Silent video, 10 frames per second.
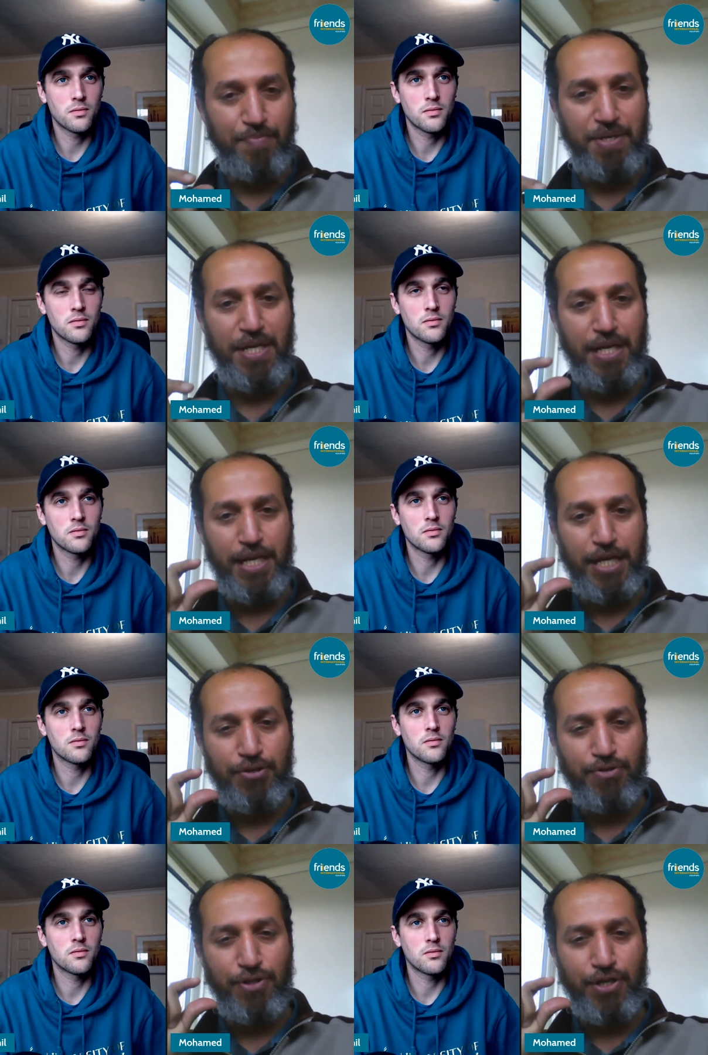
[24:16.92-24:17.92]
Speaker 1: be
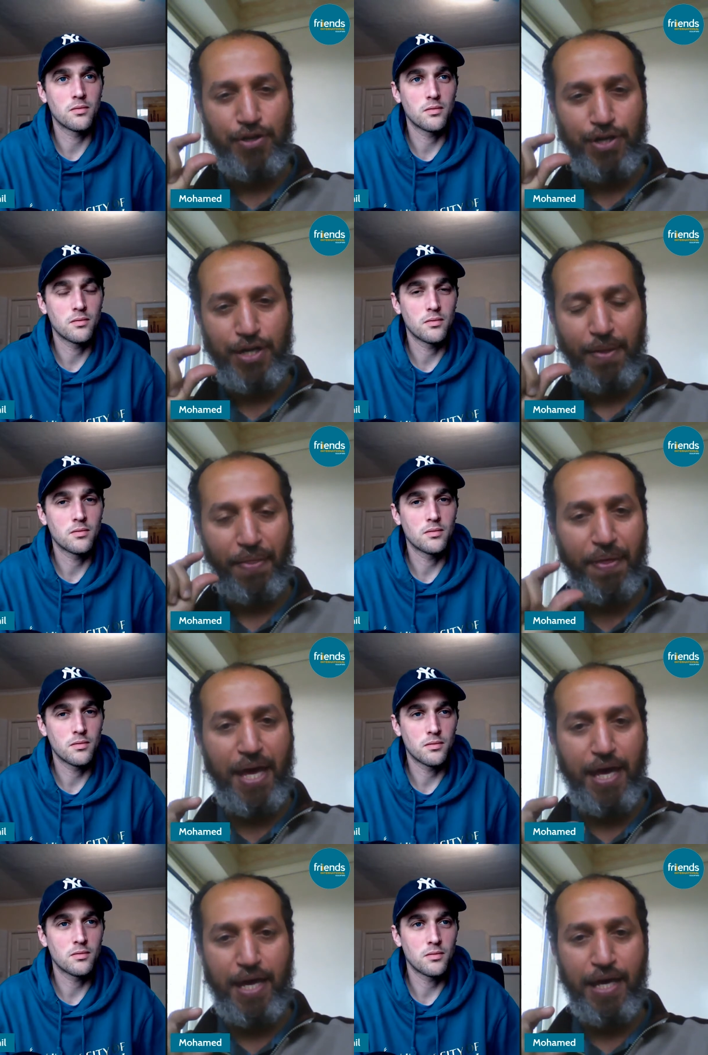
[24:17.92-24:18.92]
uh, uh,
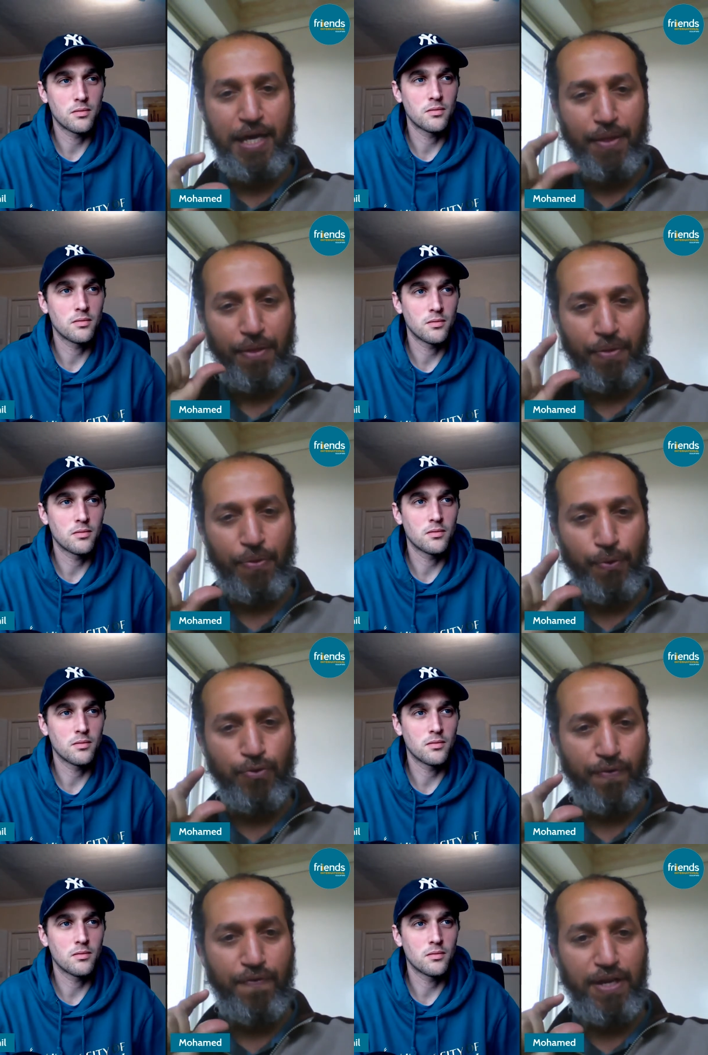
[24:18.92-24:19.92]
there the thought
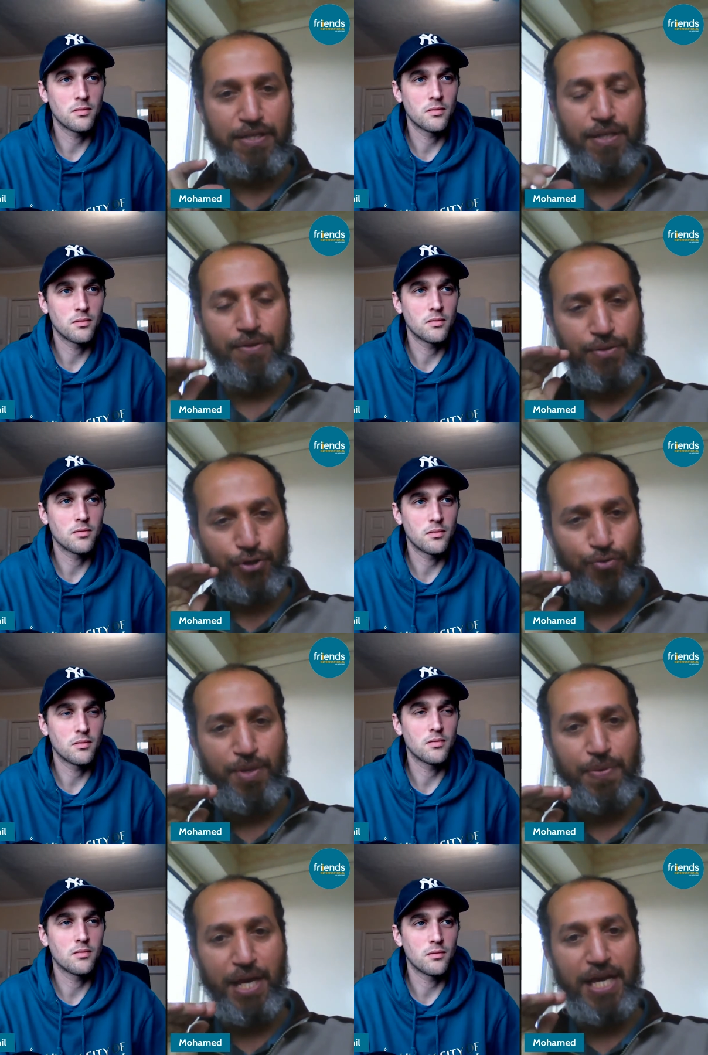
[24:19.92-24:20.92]
of fasting should
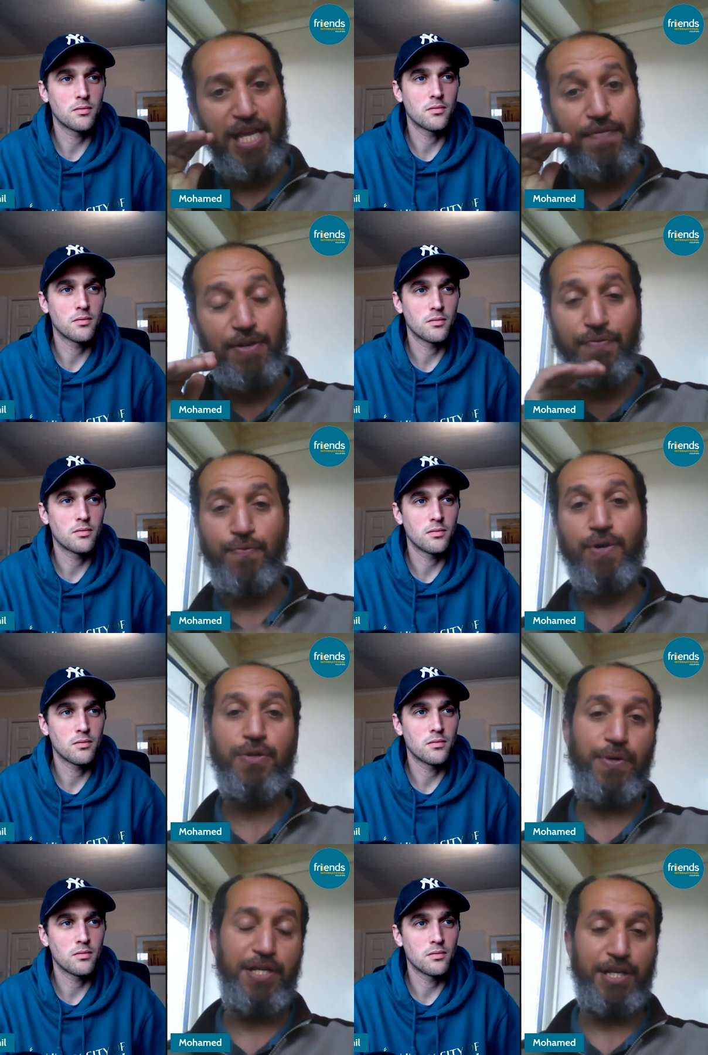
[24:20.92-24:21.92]
be there even if while
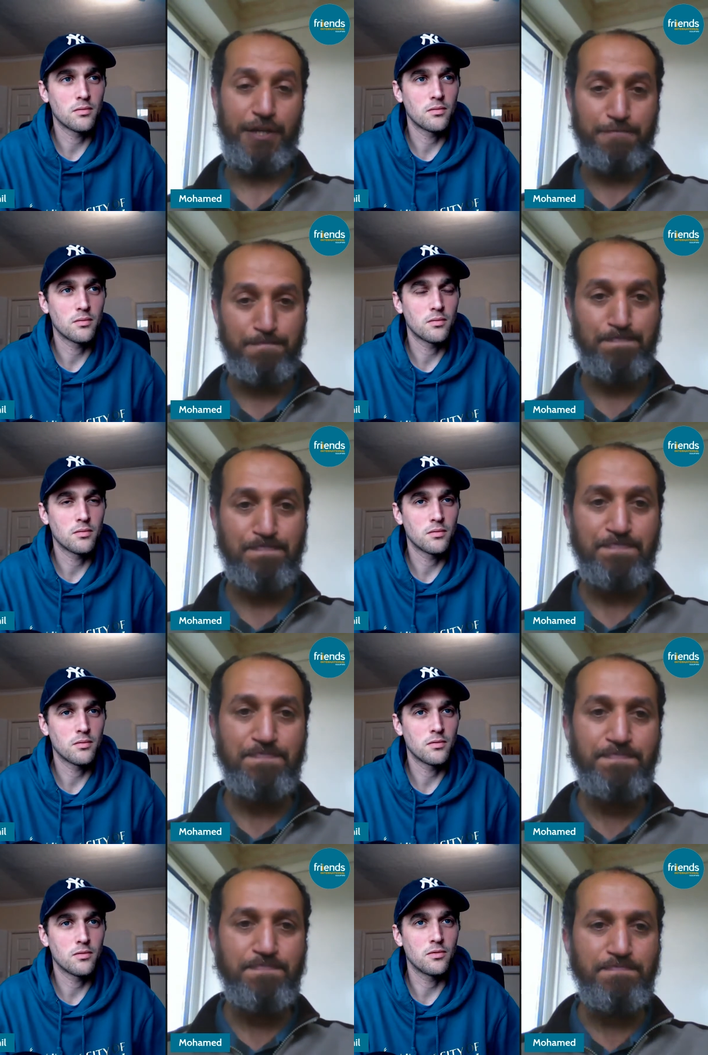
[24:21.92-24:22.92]
you're eating
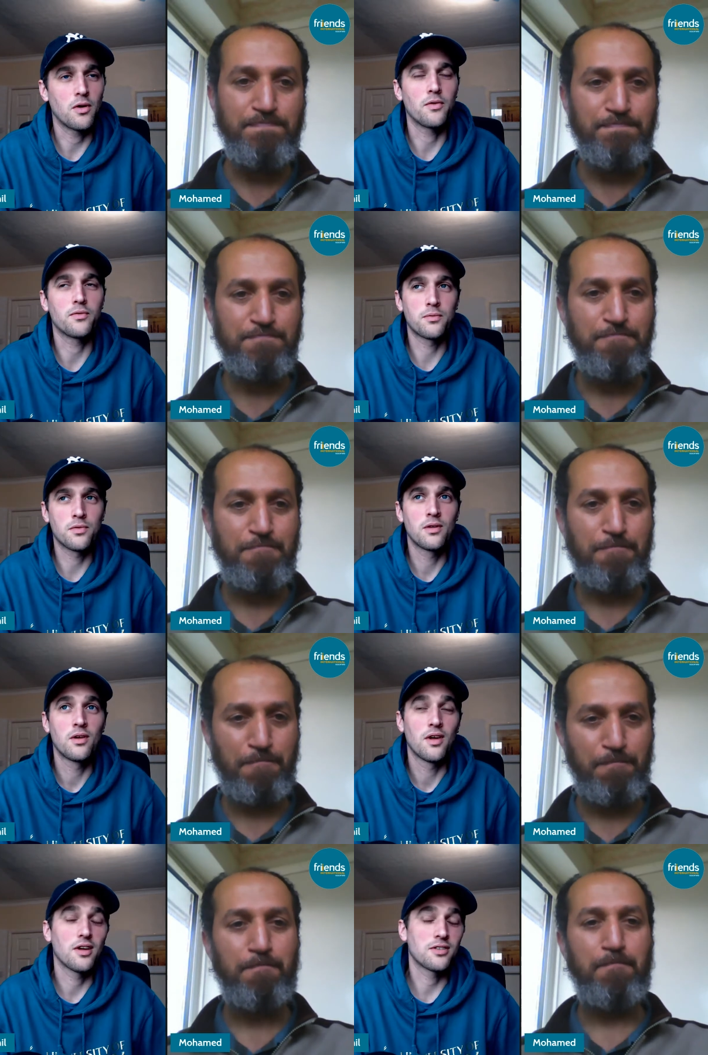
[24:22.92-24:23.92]
Speaker 2: right
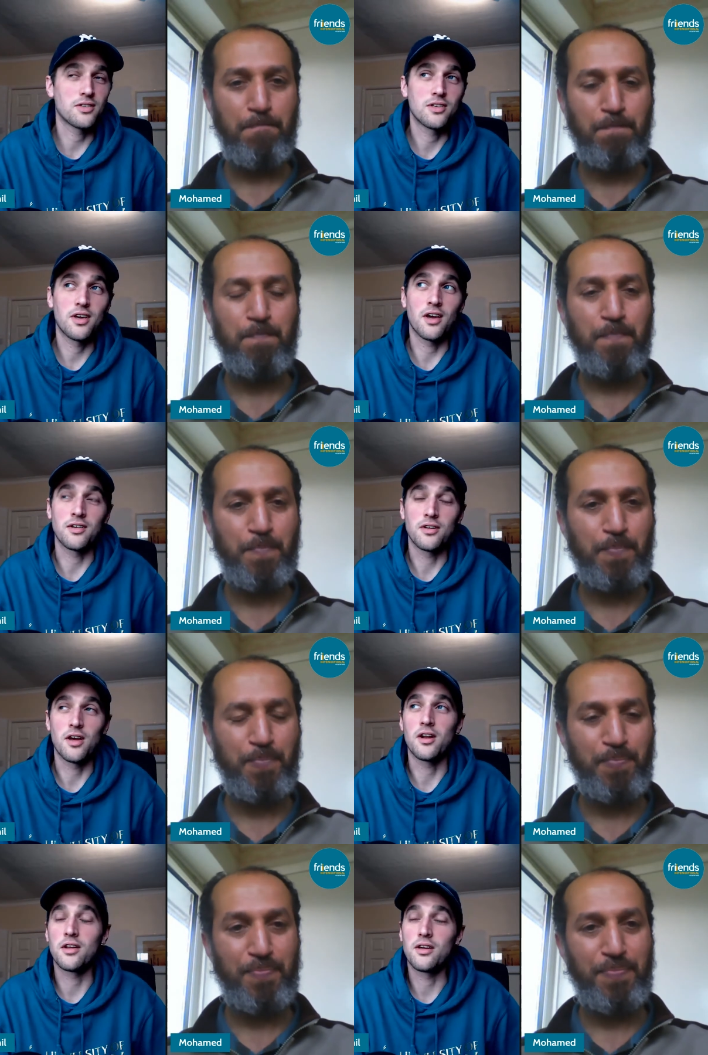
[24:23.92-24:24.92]
that's yeah
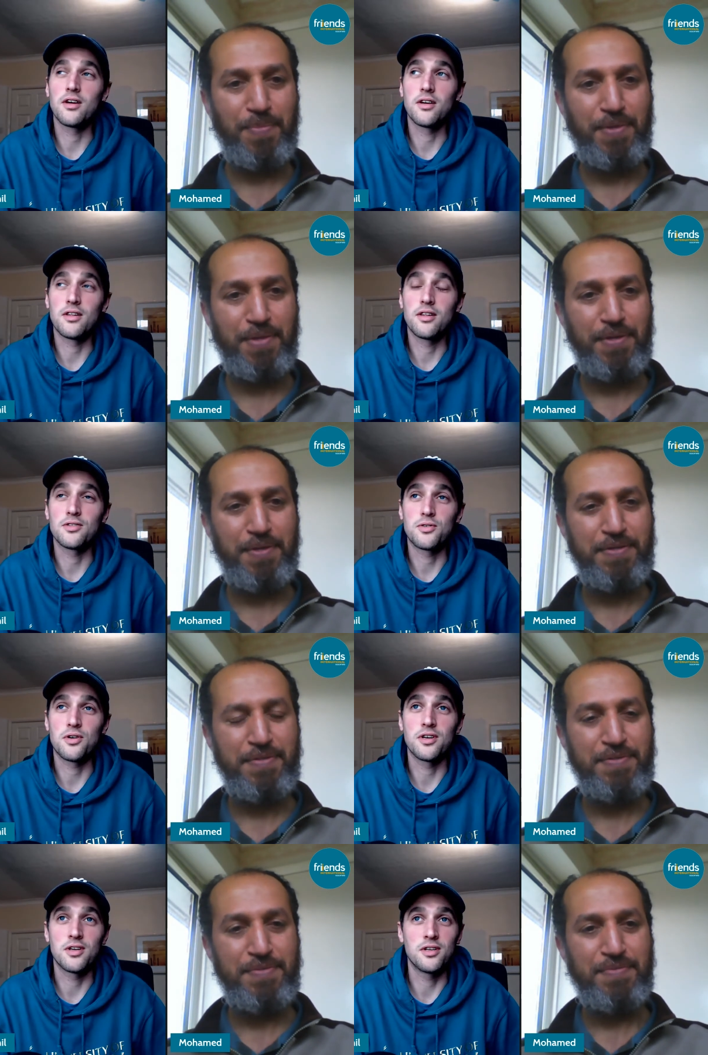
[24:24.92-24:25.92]
uh, that's quite
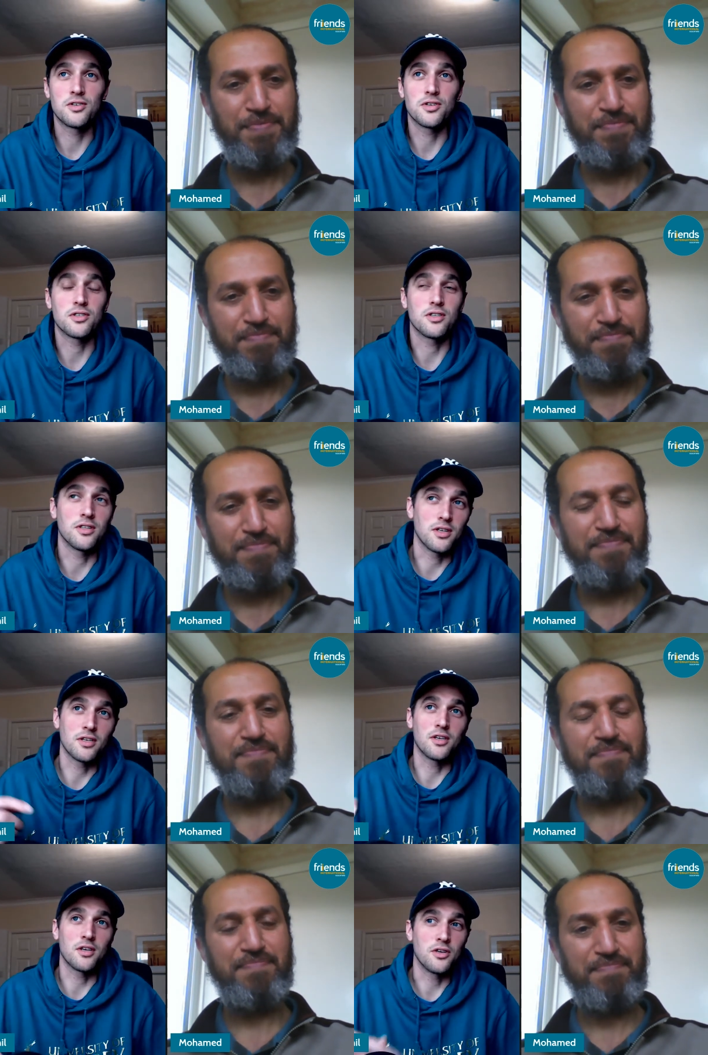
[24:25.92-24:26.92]
interesting that
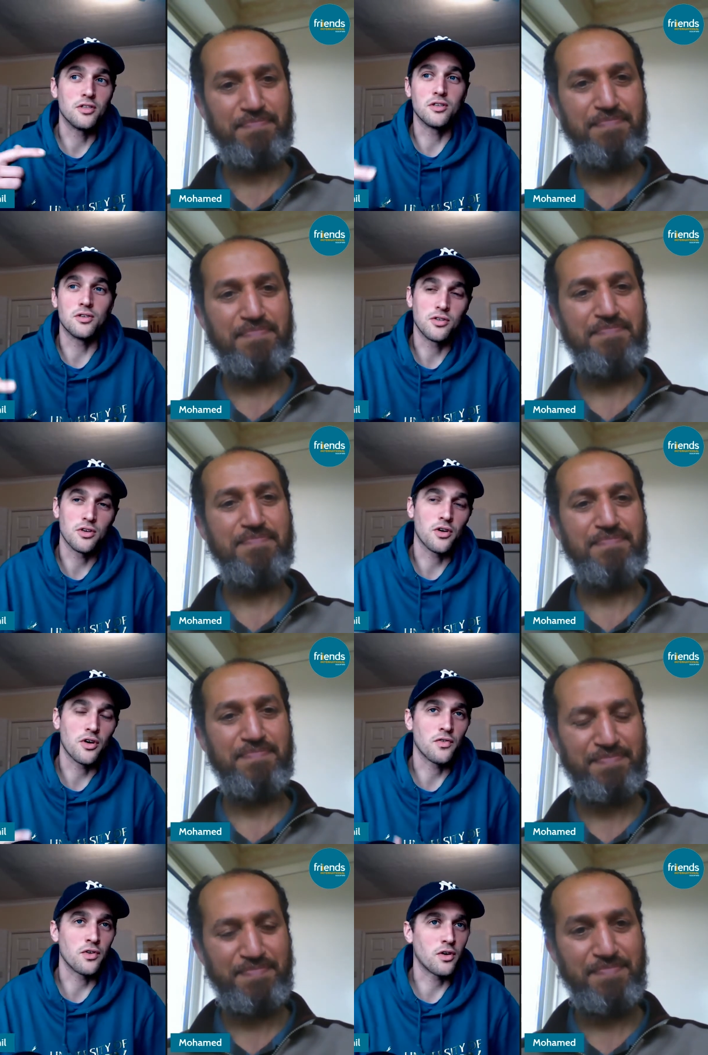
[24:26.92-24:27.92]
it, it continues
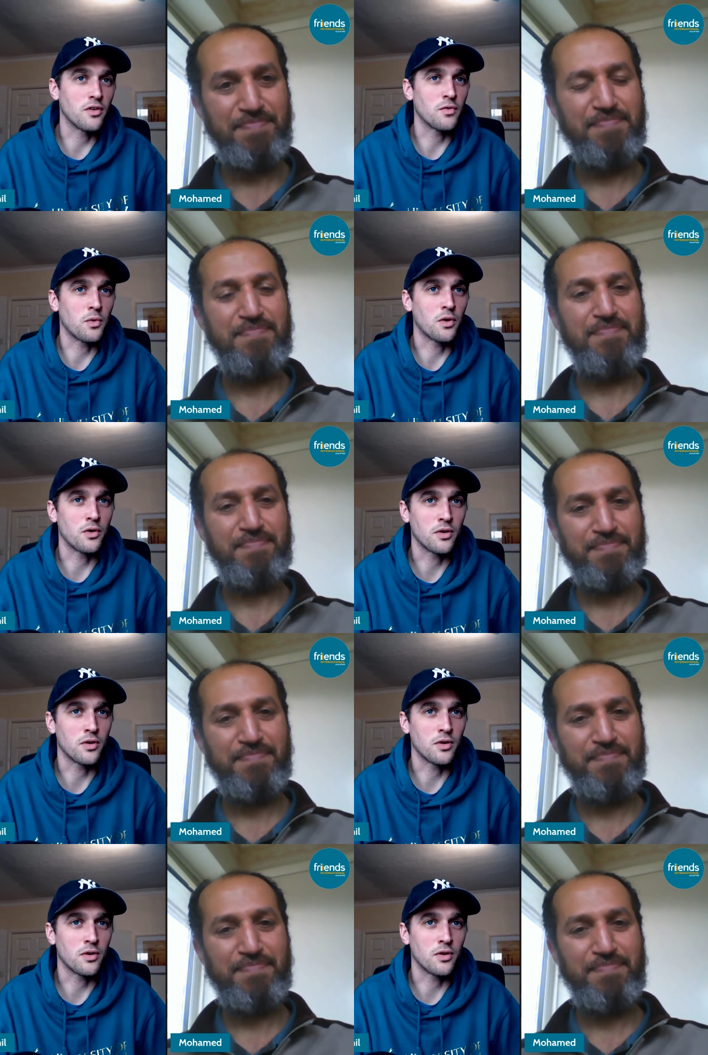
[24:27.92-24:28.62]
overnight even while you're